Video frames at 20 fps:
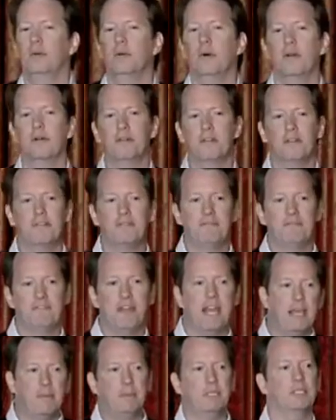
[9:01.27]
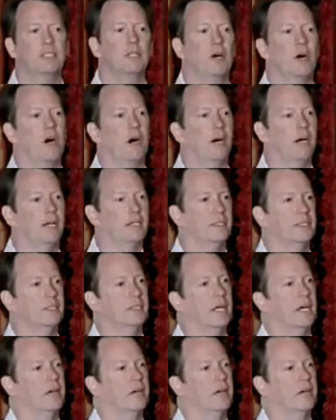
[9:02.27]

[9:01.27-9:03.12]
one of the famous laws